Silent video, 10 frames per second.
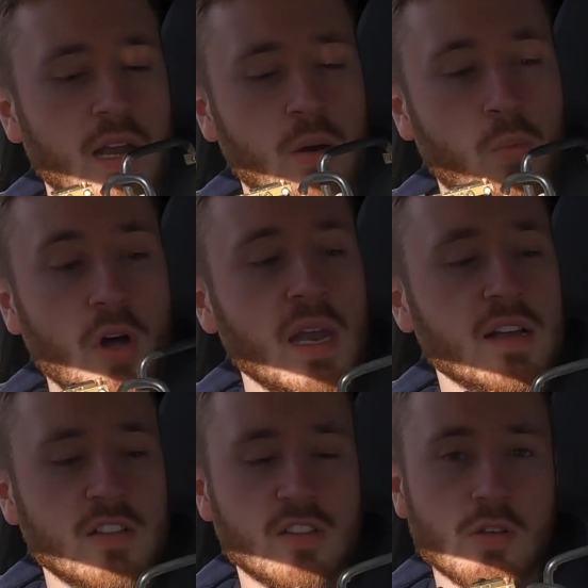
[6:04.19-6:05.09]
Now,
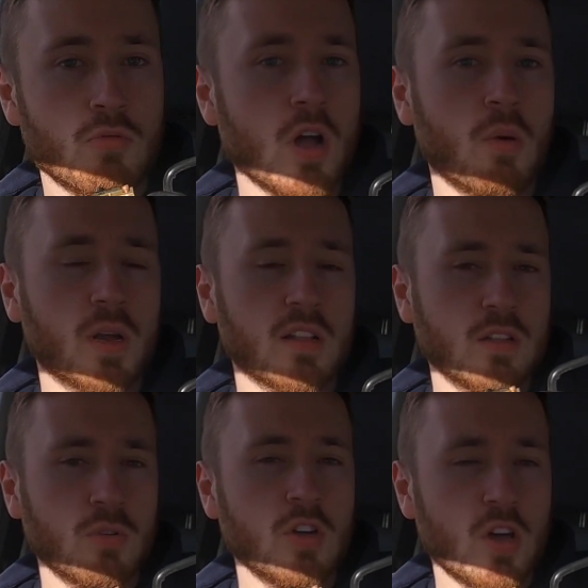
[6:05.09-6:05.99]
Wilex are still going. They're
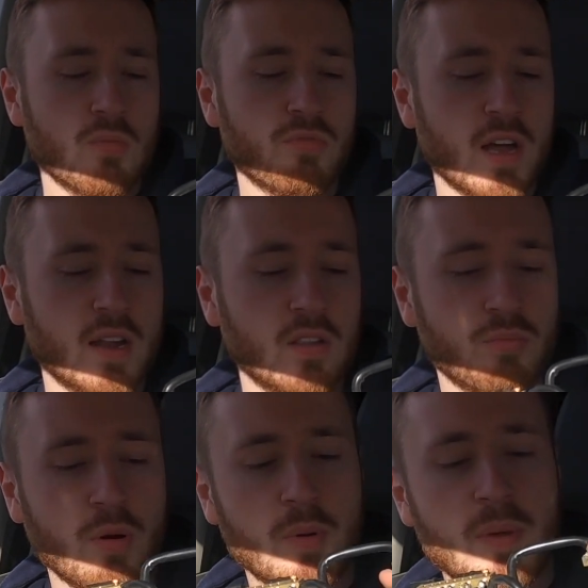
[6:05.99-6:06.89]
still a known brand. The
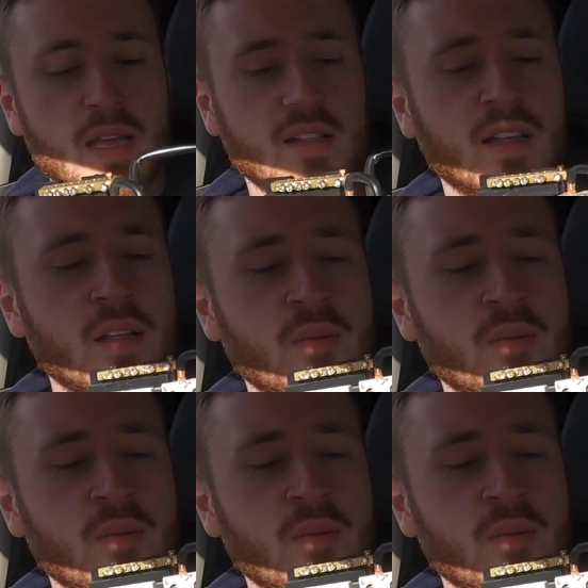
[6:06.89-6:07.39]
problem is,